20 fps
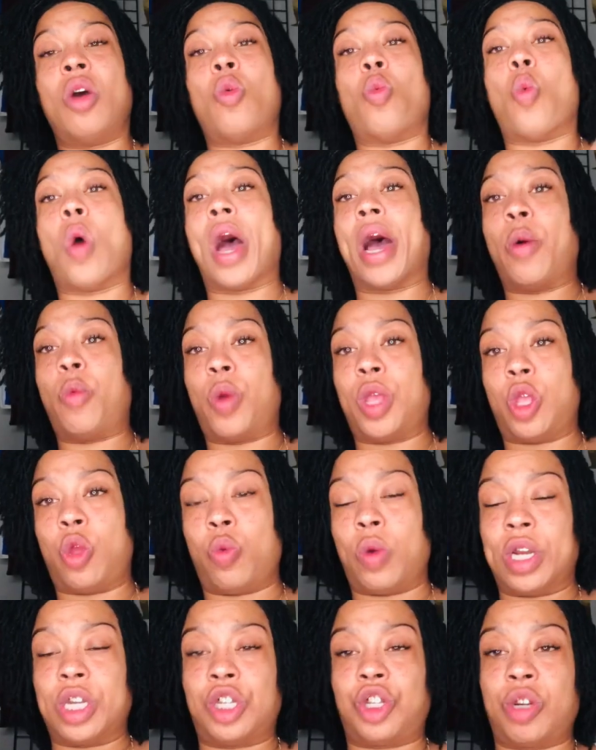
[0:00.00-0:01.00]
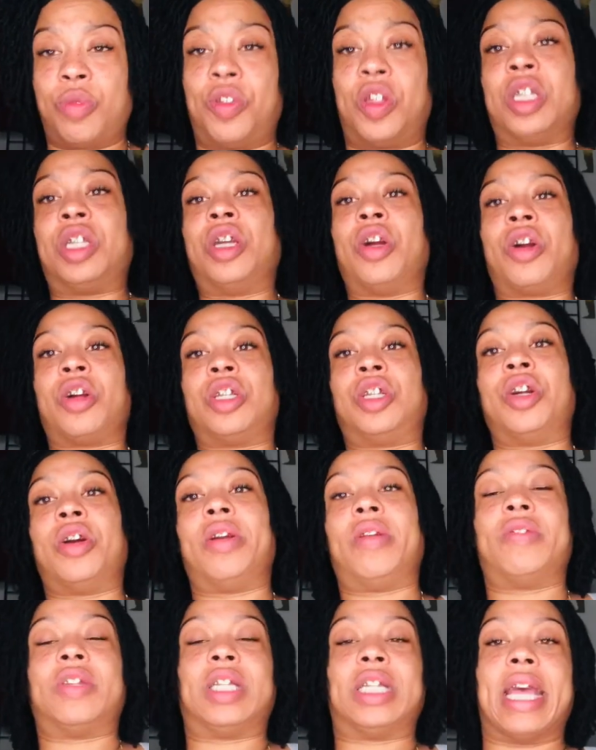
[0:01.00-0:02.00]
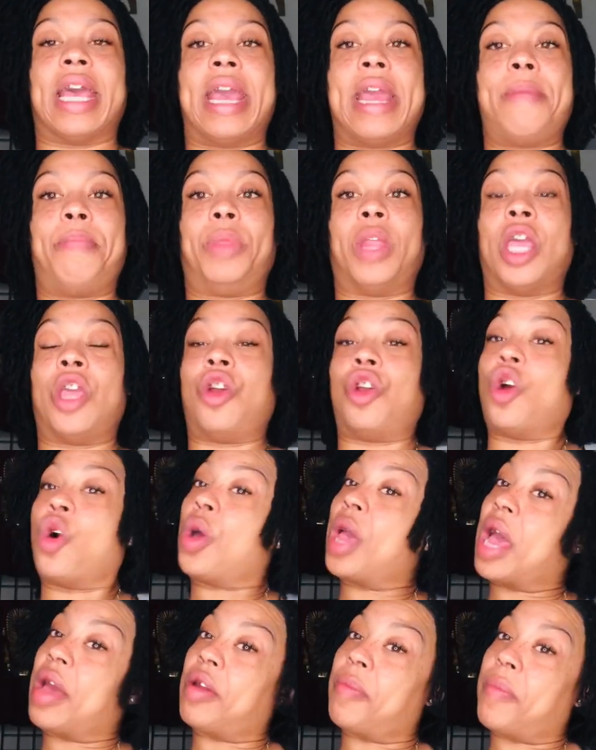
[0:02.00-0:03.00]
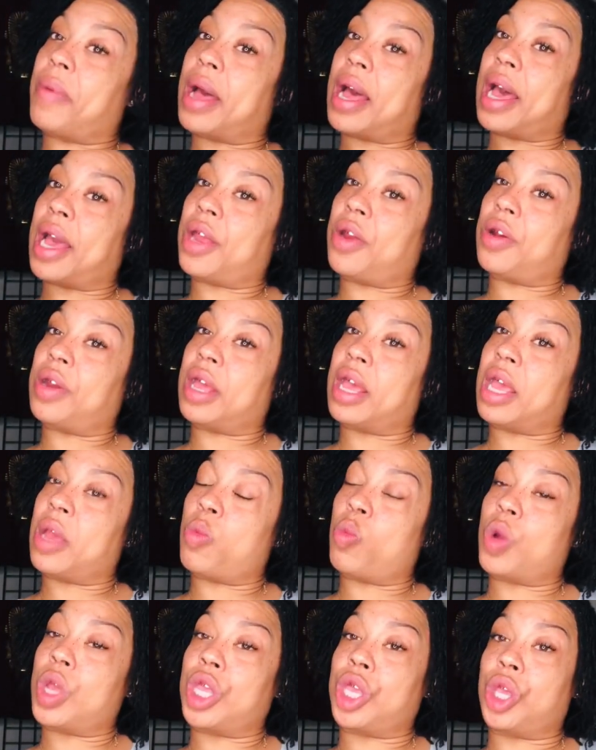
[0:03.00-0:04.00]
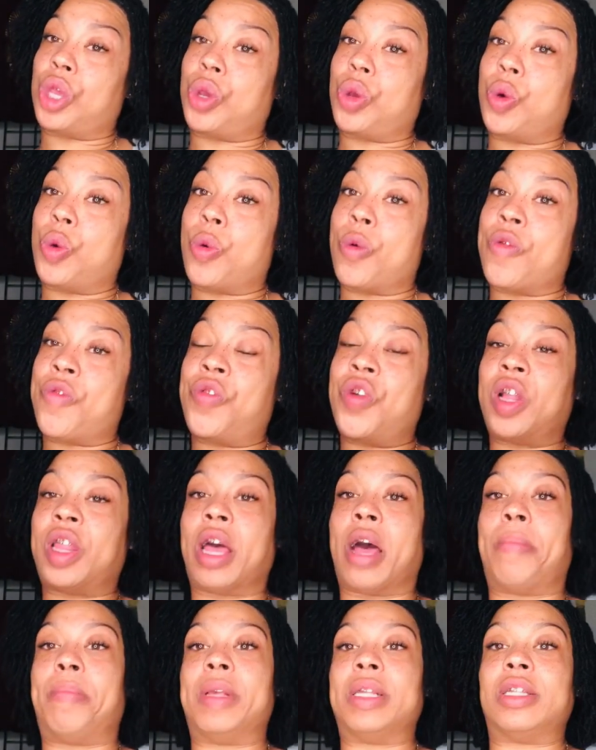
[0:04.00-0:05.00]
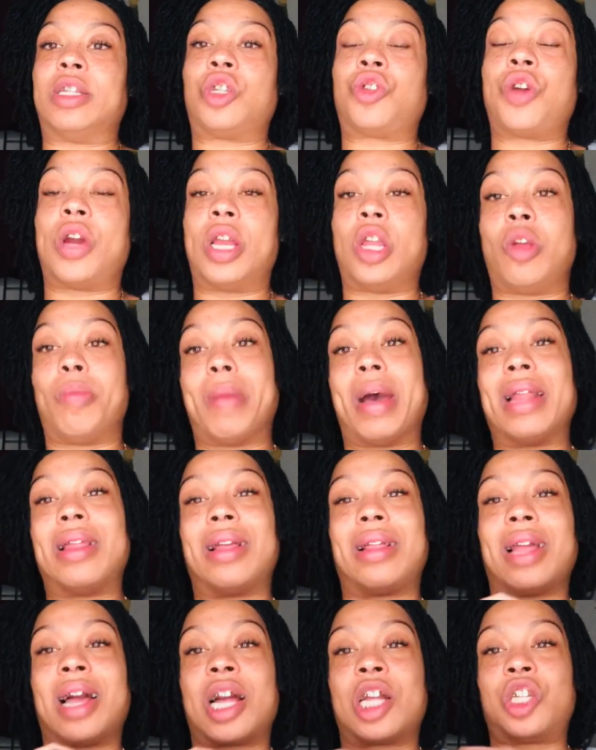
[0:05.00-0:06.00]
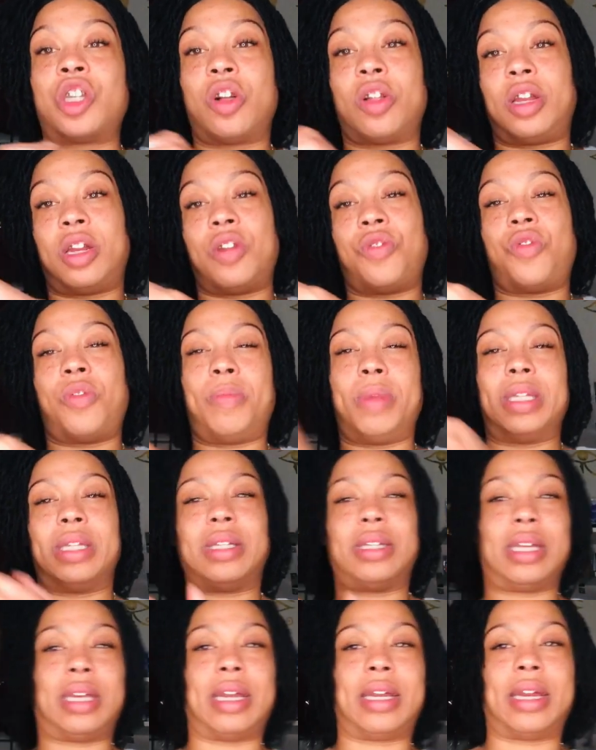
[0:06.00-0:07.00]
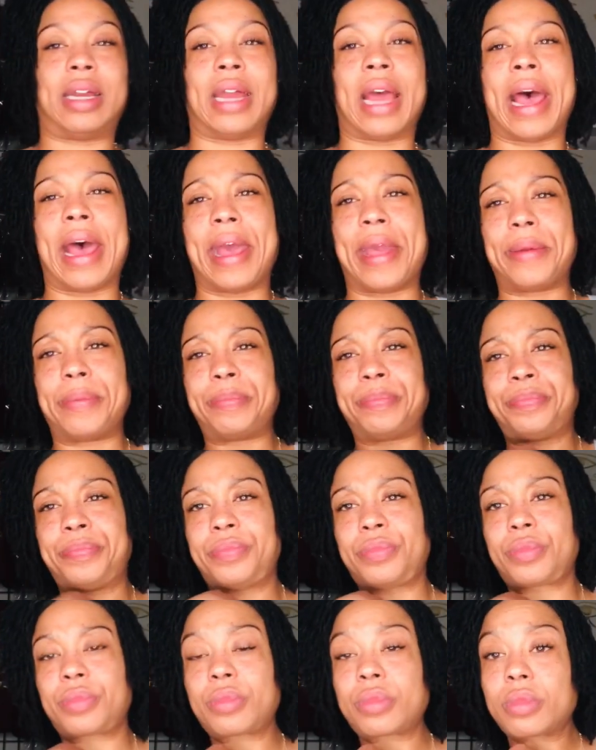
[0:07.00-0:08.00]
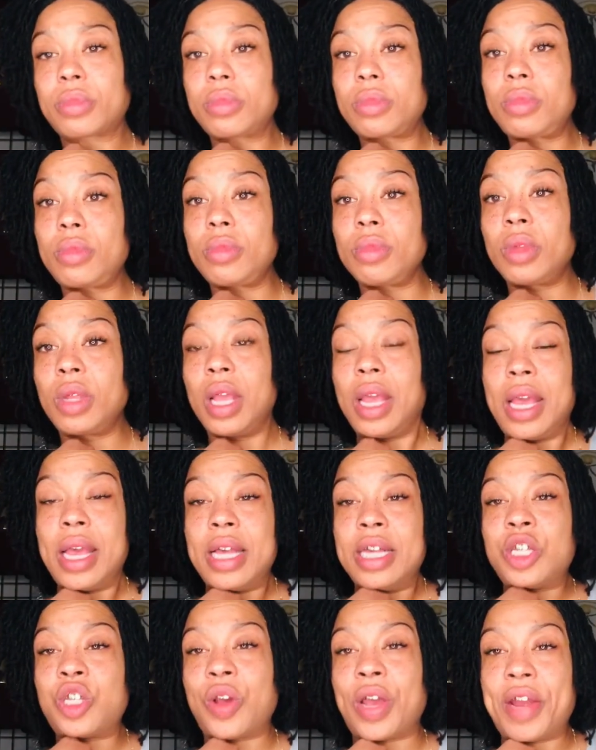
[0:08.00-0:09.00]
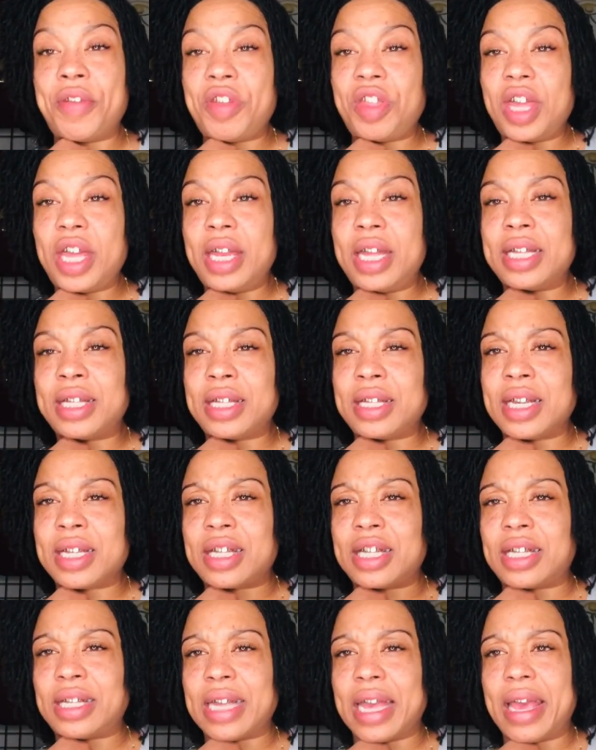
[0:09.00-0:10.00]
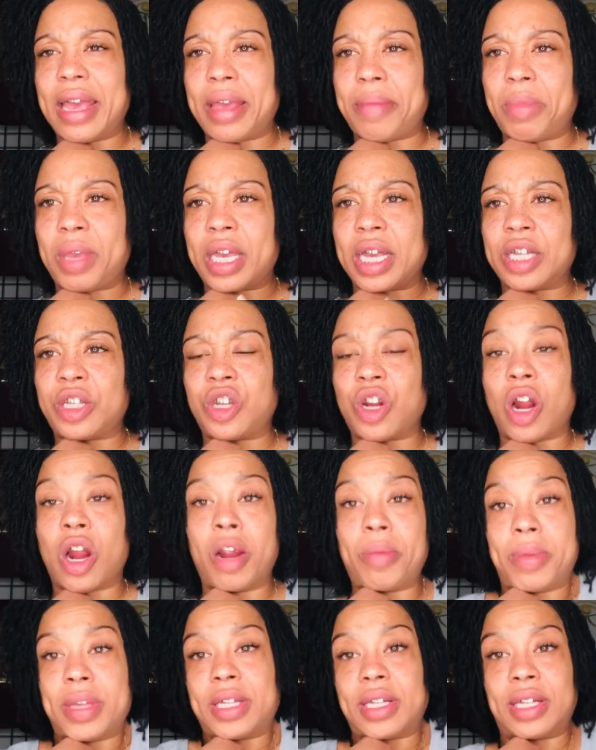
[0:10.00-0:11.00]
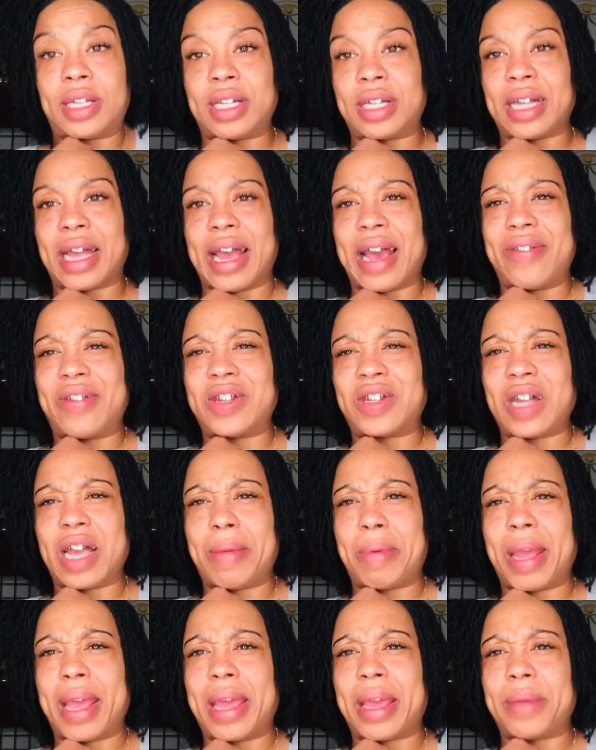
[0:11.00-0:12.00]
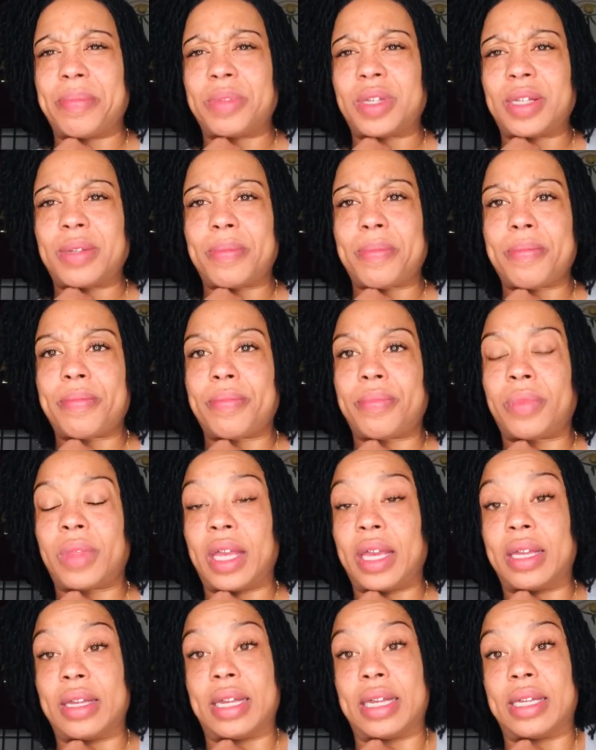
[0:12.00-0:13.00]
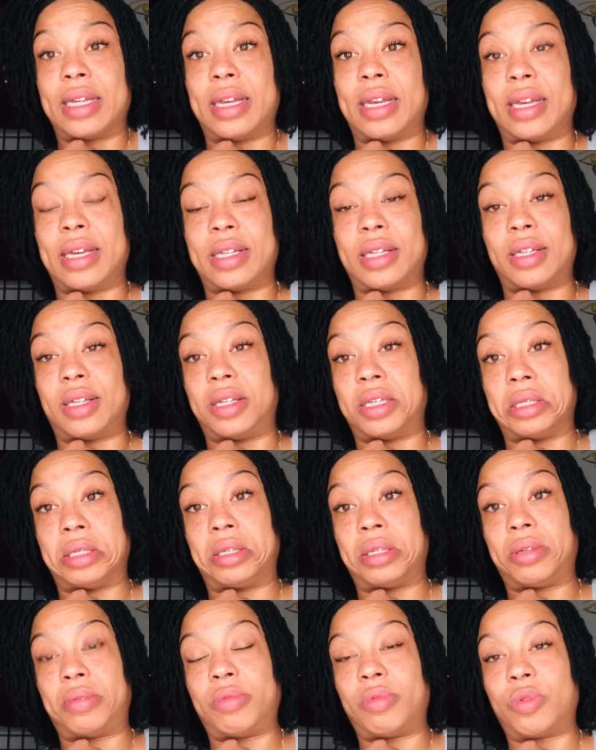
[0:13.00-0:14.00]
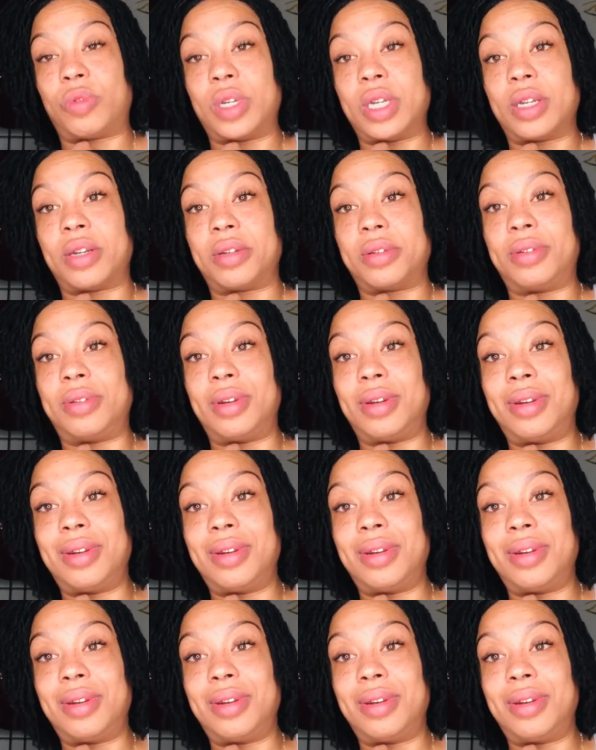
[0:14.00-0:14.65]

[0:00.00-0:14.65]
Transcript: when you register with the Secretary of State, and you don't have it behind your name when you filled out business credit, you might look like a totally different business and get denied. So everything needs to look the same, because there are businesses that have the same names. It's just real.